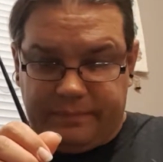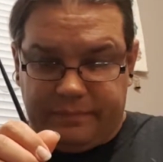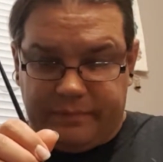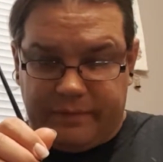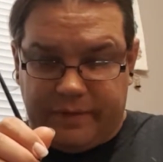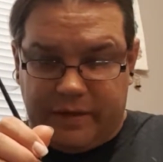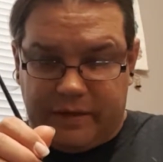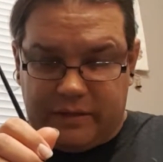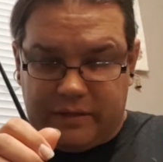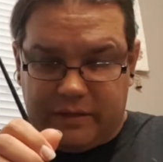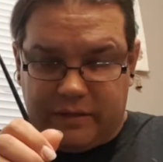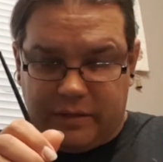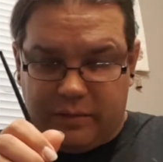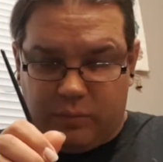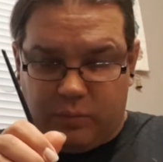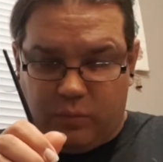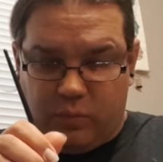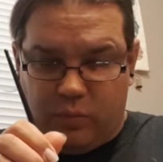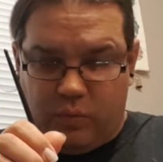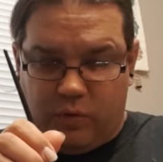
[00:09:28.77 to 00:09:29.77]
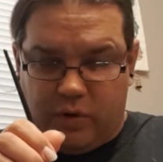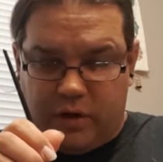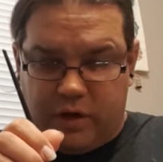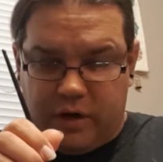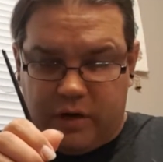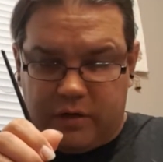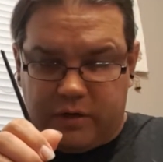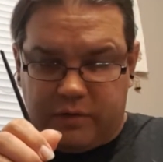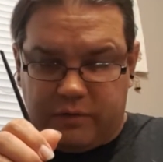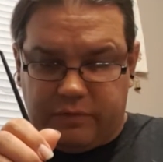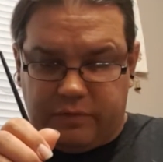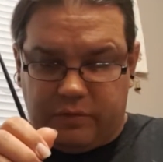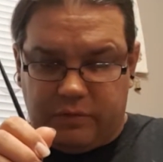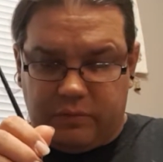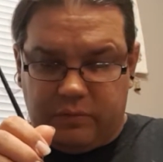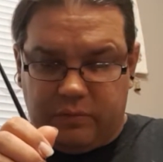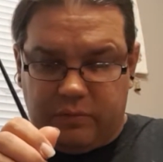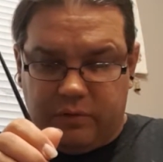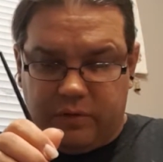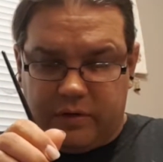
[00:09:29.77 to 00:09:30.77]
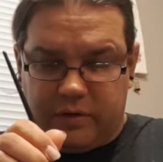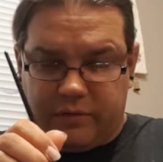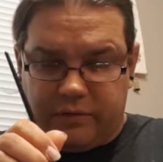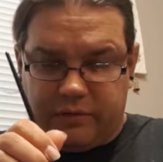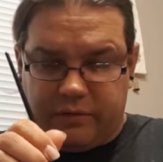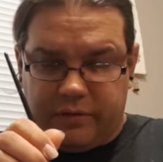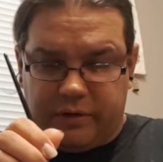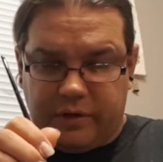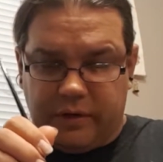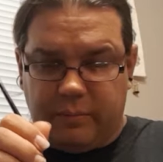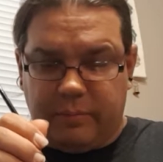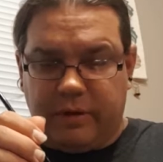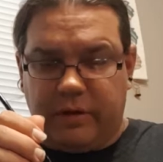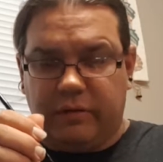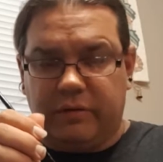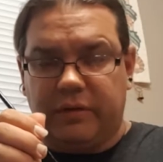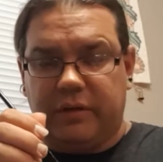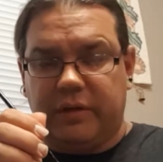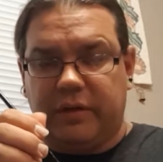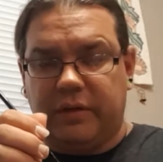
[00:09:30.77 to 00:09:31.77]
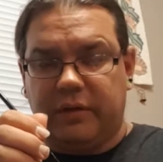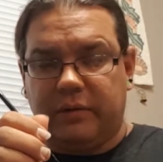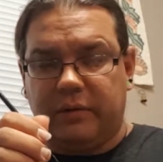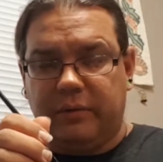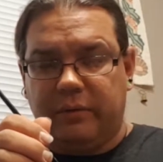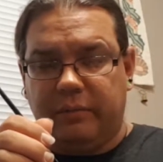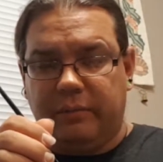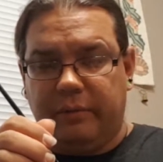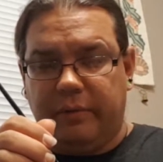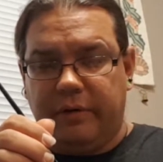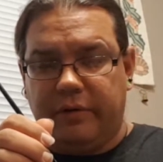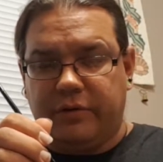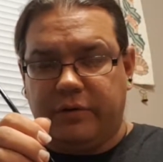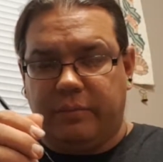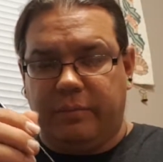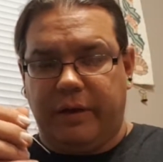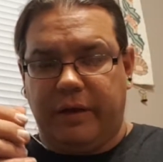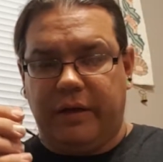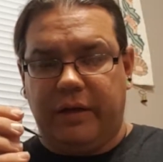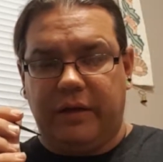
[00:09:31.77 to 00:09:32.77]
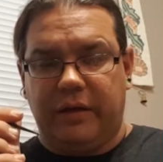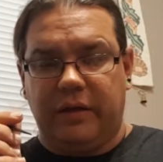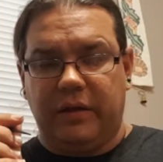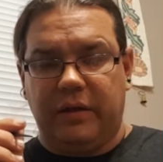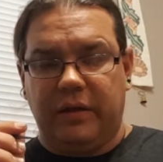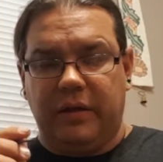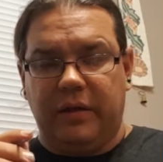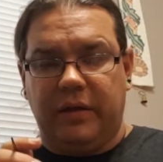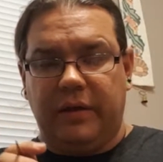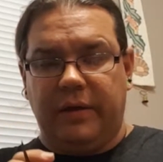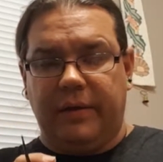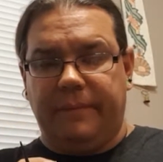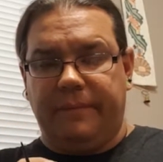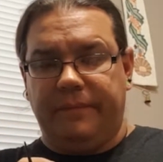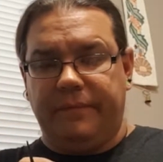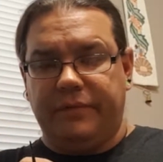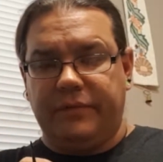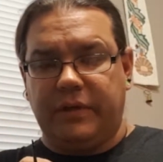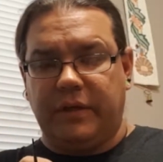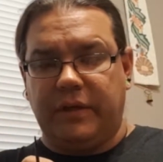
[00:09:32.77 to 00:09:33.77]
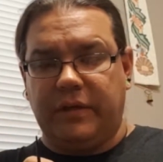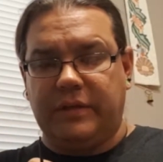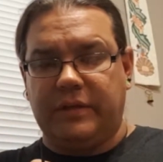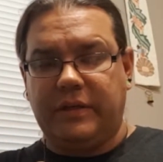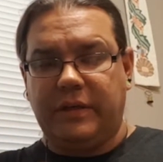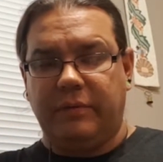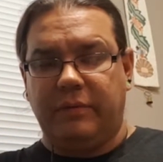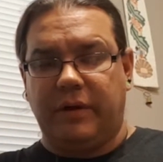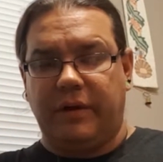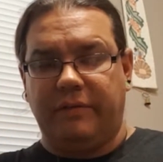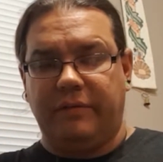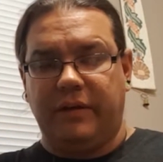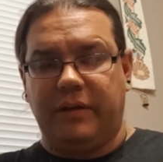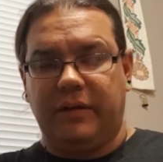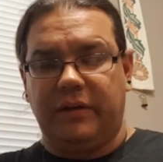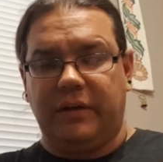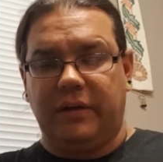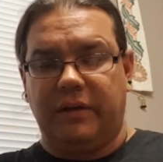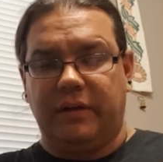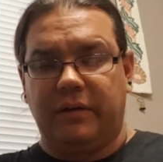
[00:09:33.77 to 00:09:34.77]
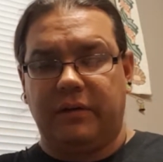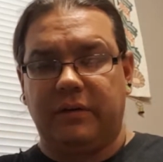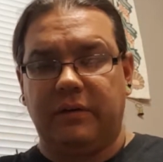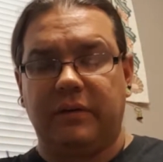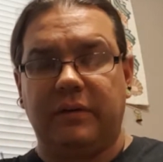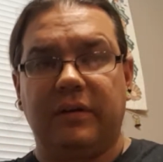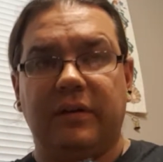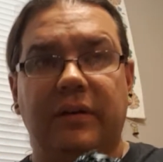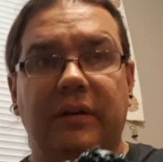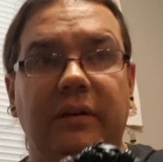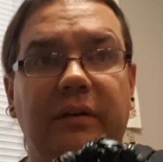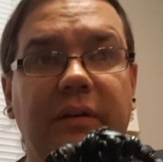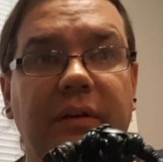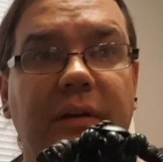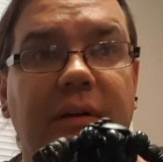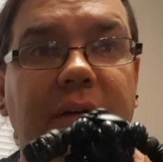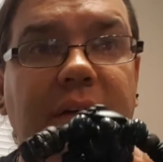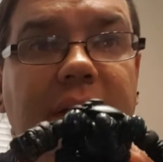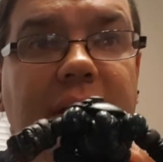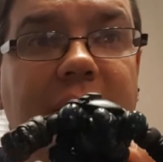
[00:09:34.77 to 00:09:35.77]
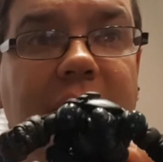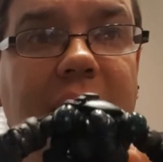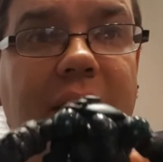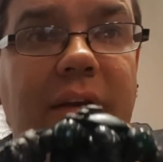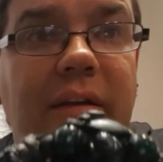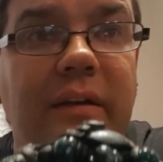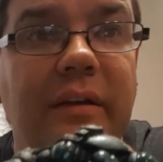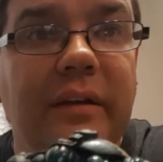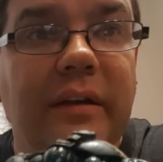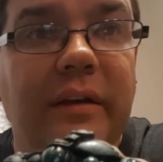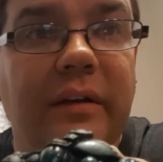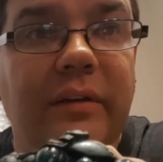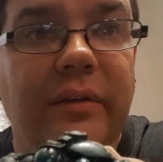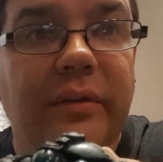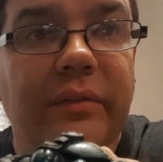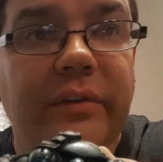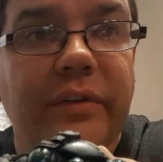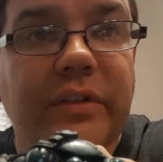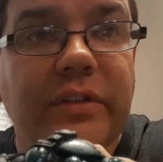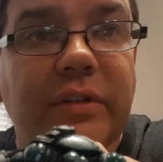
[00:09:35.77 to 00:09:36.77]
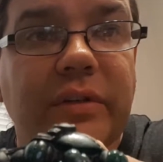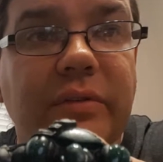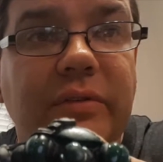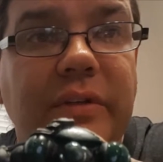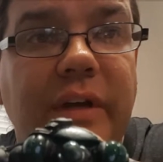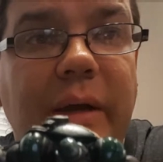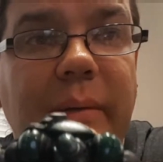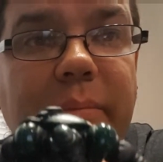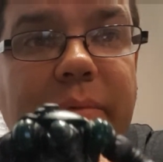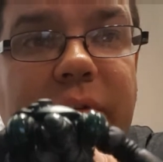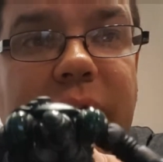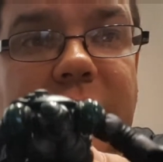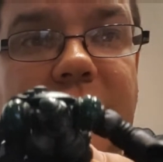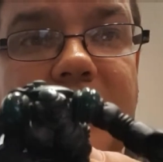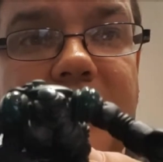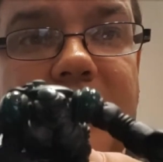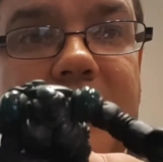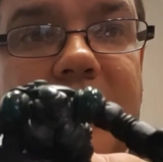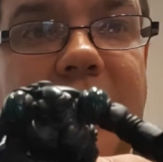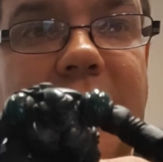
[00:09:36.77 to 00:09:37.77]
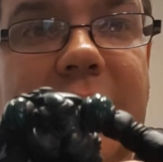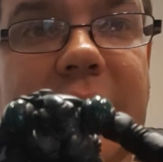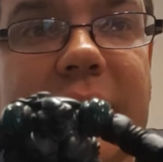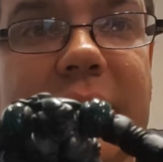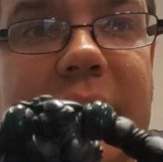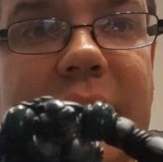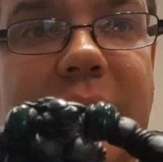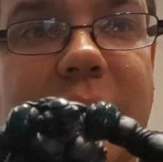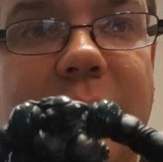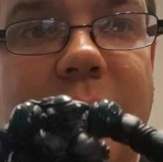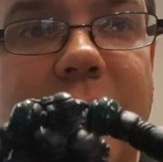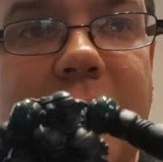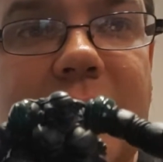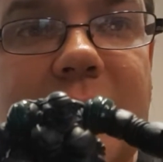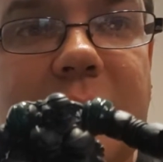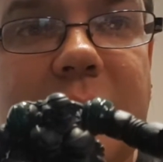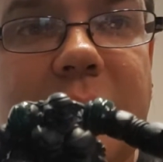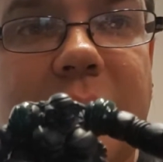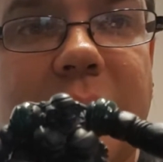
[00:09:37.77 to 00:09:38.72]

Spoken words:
That's the wonderful, wonderful thing about miniature painting. So you can see what I've done here. Again, I don't know if it shows up, but you can kind of see the wet